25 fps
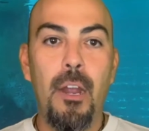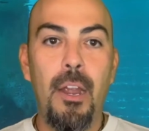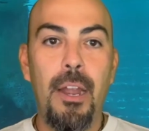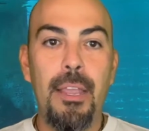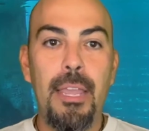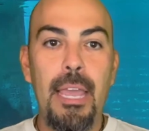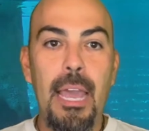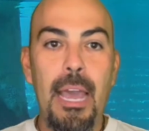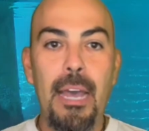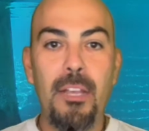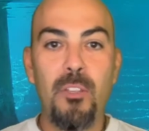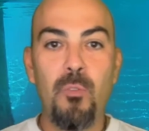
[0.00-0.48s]

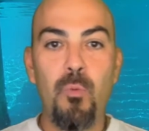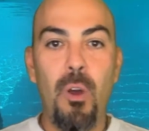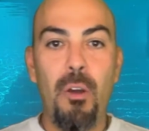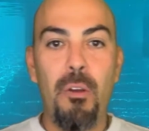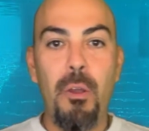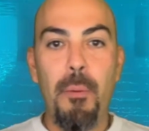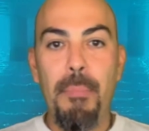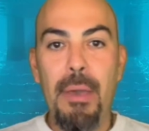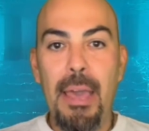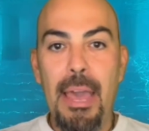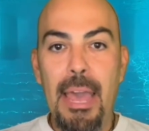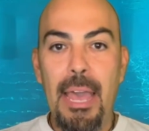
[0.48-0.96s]
Guys,
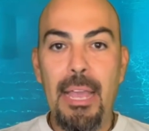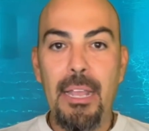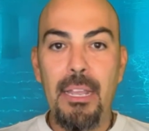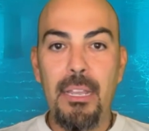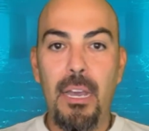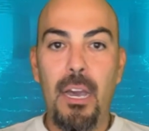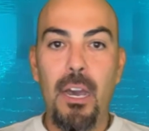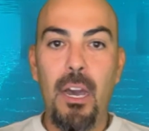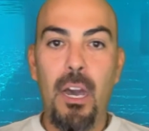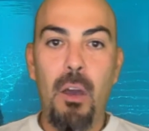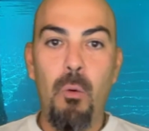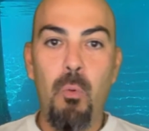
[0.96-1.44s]
welcome
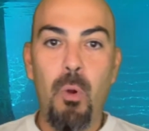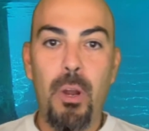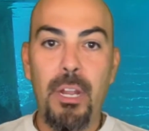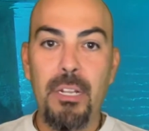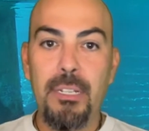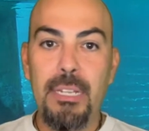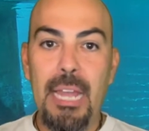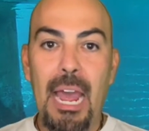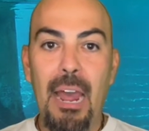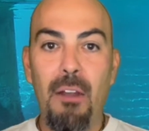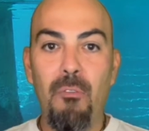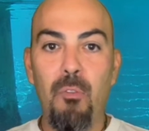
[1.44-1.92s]
back. We're going
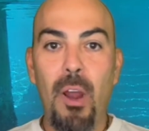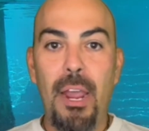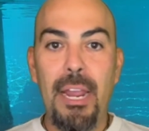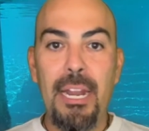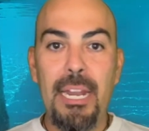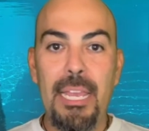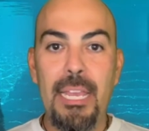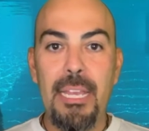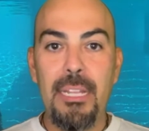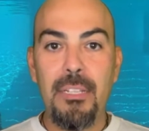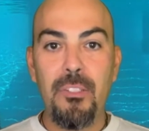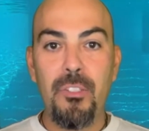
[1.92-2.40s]
to dive
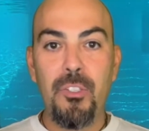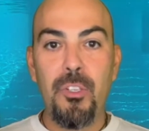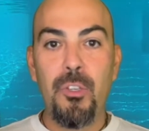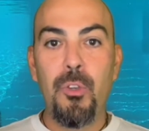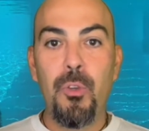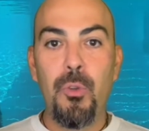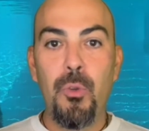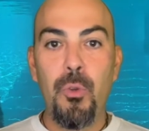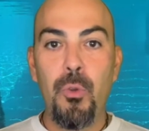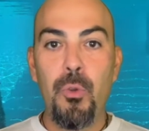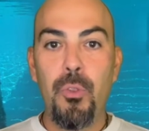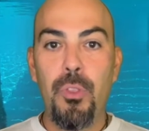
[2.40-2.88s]
right
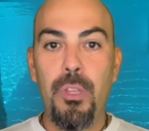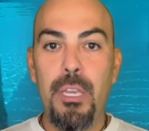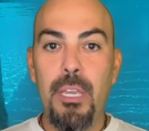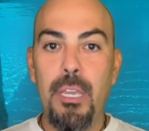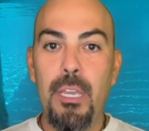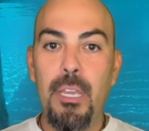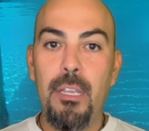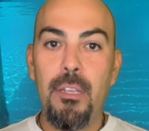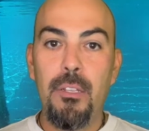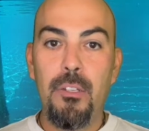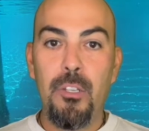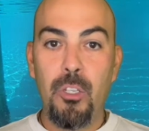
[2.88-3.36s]
into
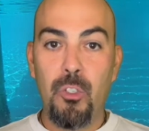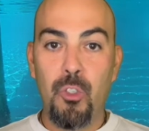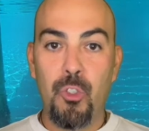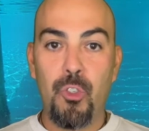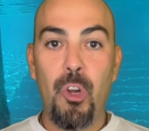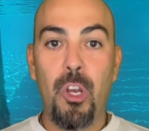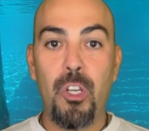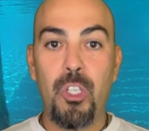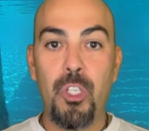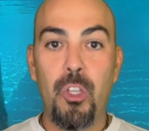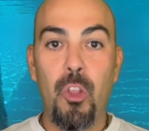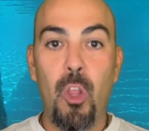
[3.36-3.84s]
the
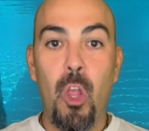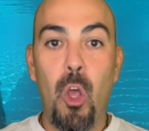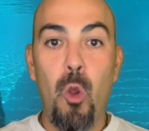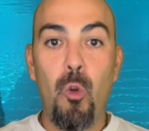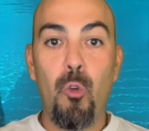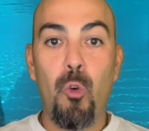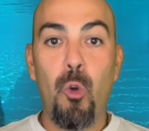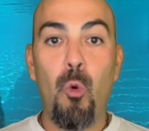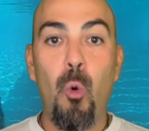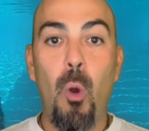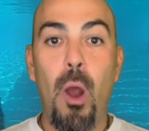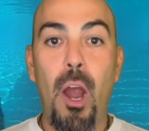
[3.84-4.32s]
construction loan
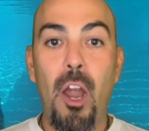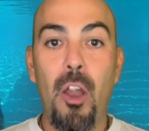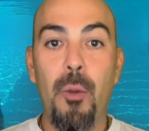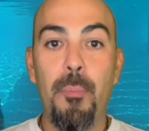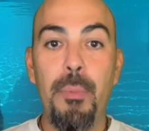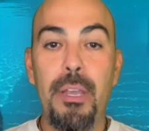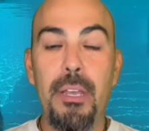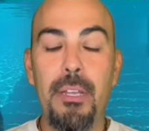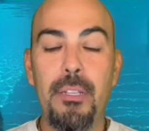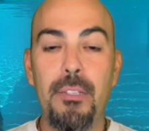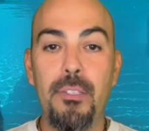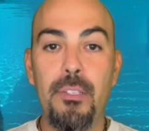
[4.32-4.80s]

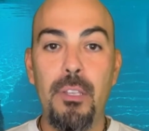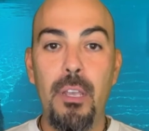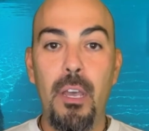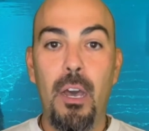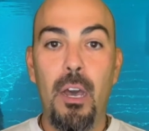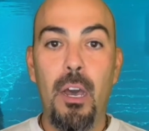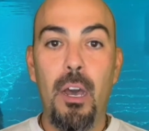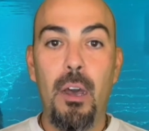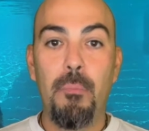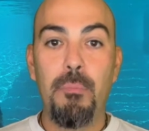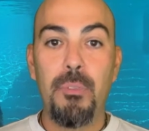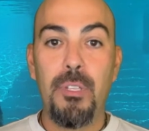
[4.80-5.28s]
requirements
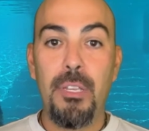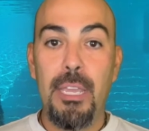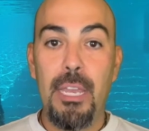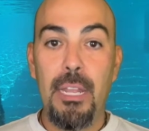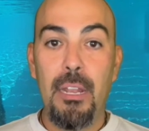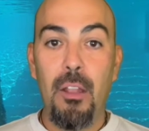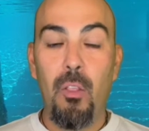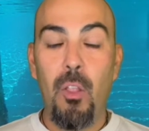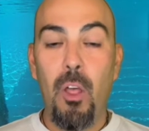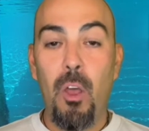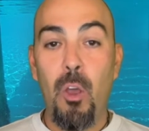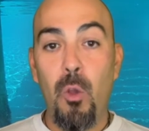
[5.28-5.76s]
to get
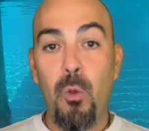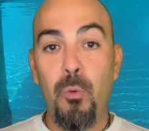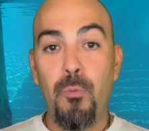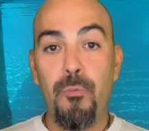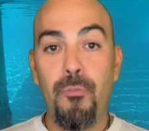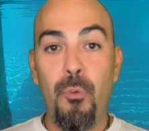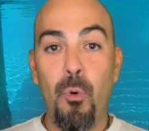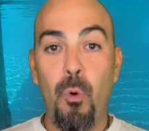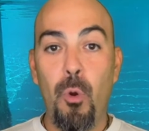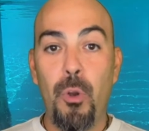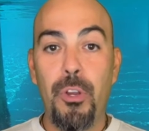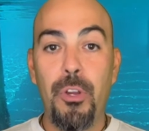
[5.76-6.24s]
a loan
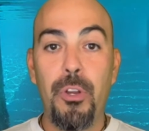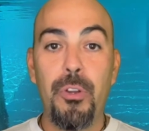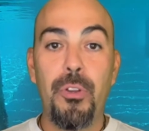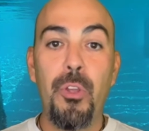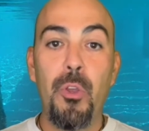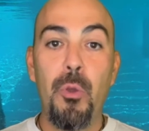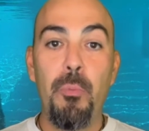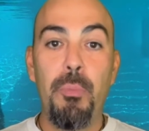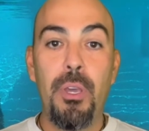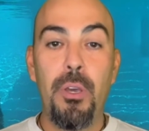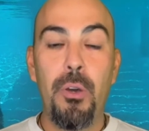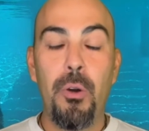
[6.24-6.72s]
for your
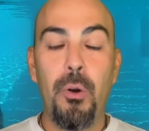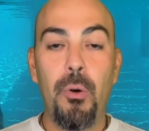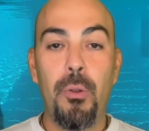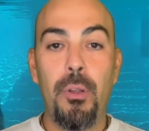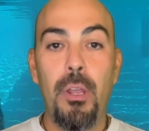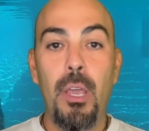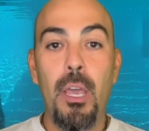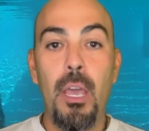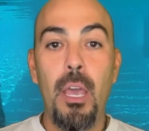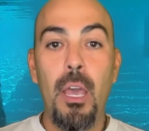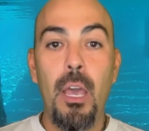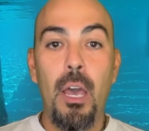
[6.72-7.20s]
new
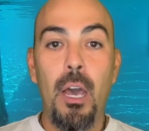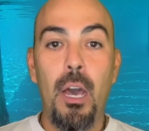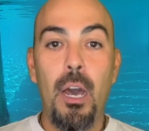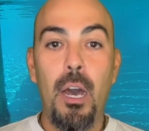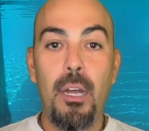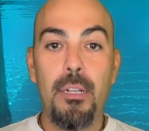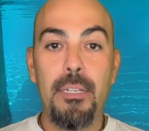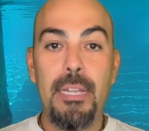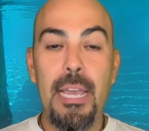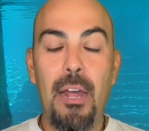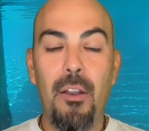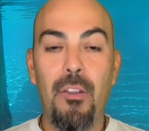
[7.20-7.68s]
build
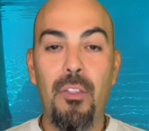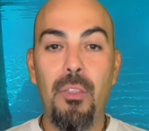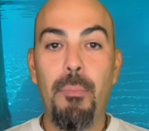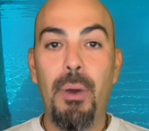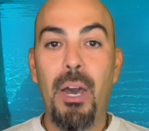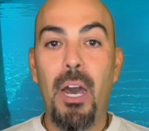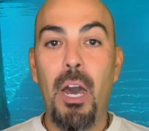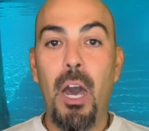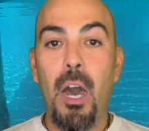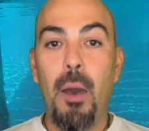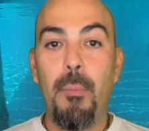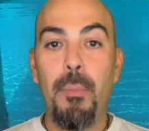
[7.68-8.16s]
down in the
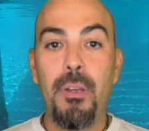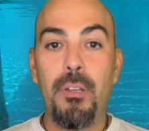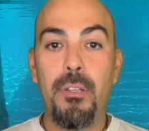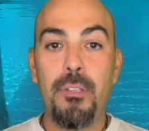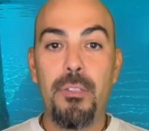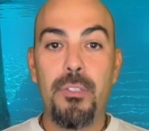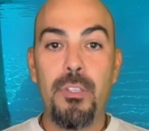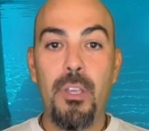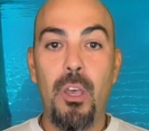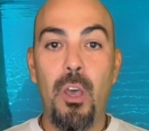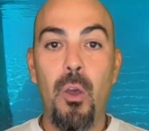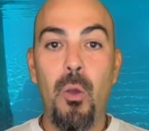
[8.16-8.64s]

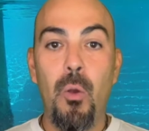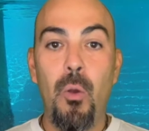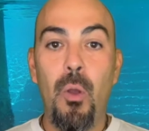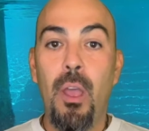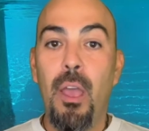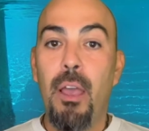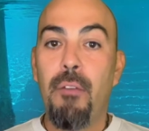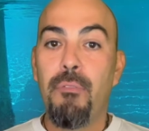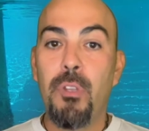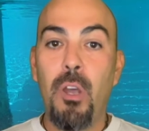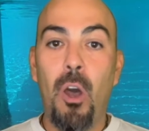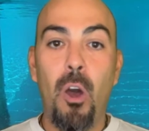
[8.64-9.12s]
Bahamas. So
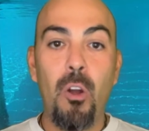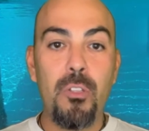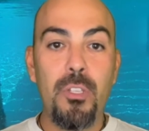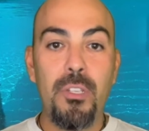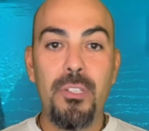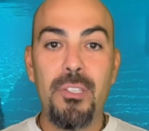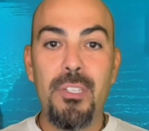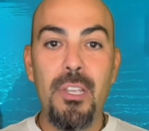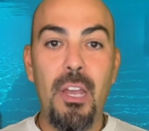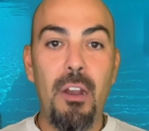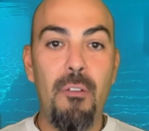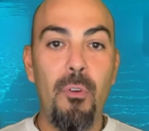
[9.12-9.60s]
talked to
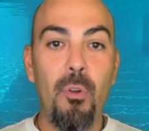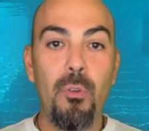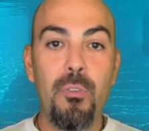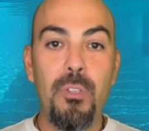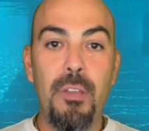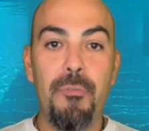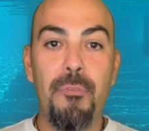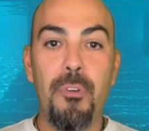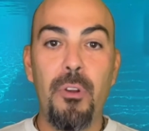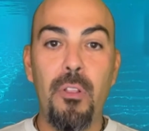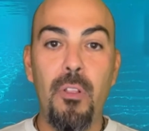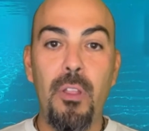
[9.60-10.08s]
several
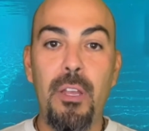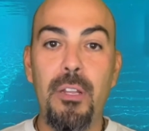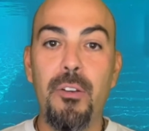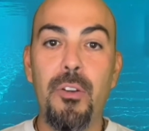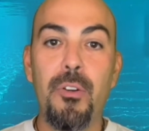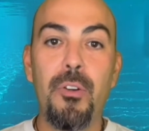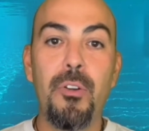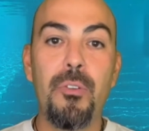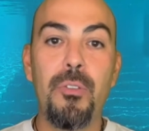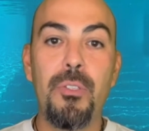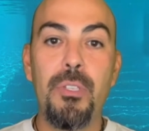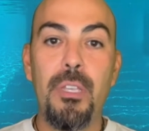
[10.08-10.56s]
different
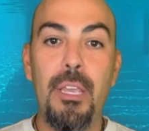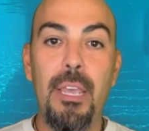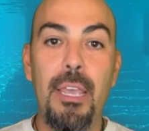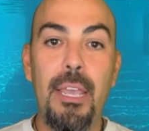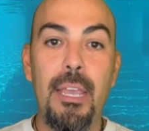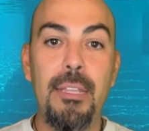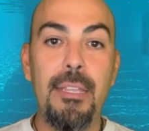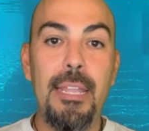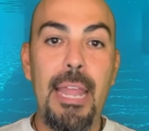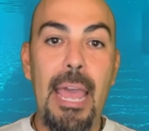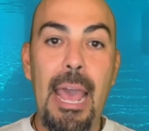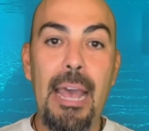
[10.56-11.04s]
lenders
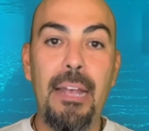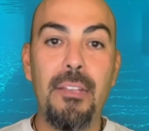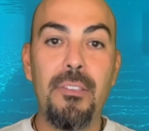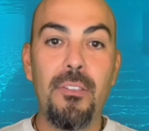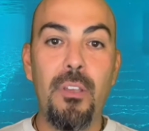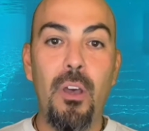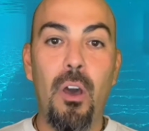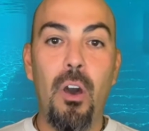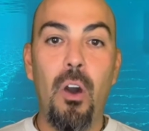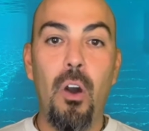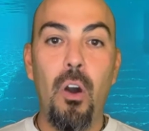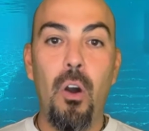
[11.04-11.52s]
in
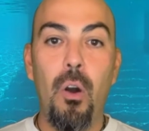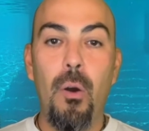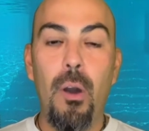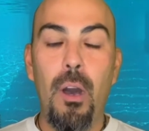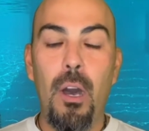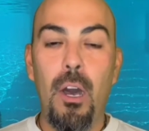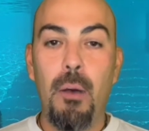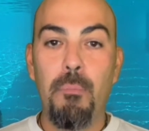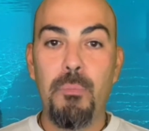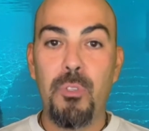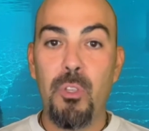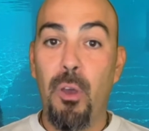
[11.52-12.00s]

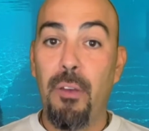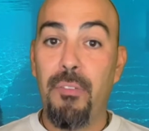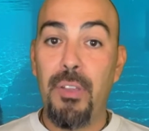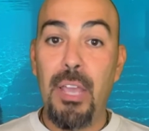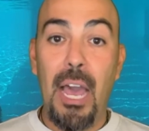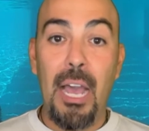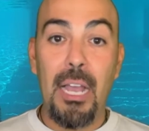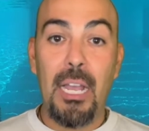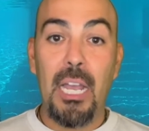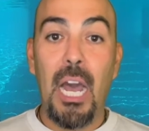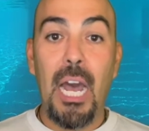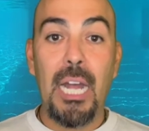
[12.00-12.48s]
Nassau. So I've
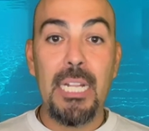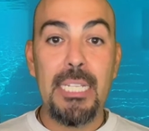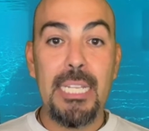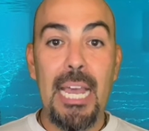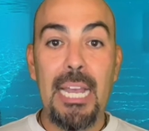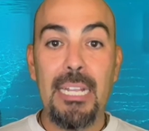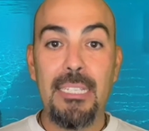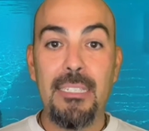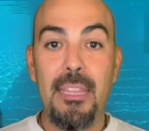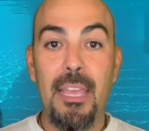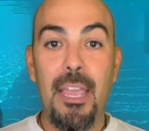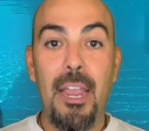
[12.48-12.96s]
got
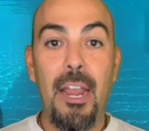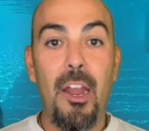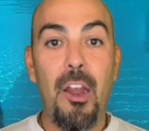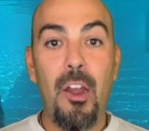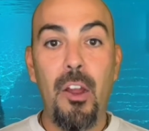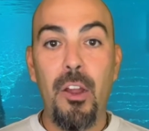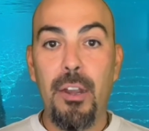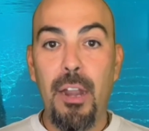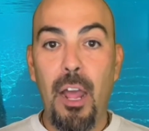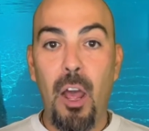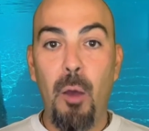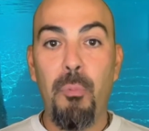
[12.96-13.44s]
contacts
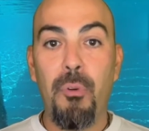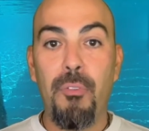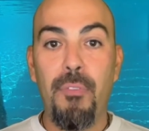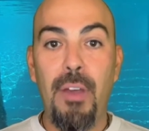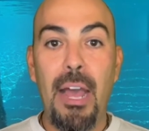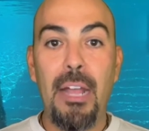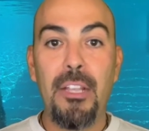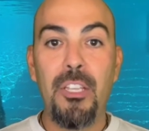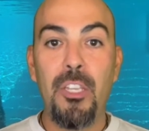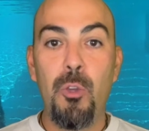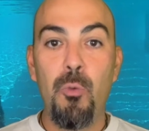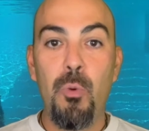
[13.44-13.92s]
there and I'll
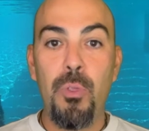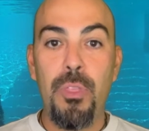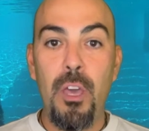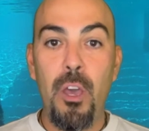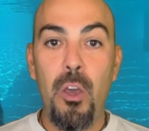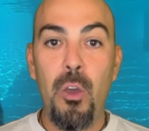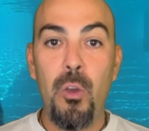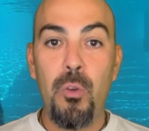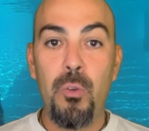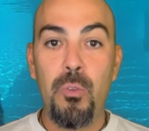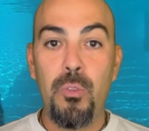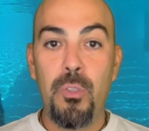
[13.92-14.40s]
provide you with
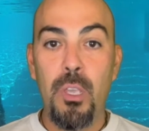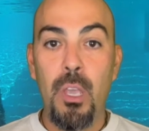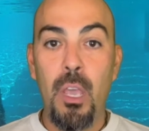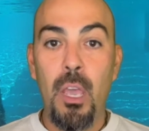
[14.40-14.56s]
those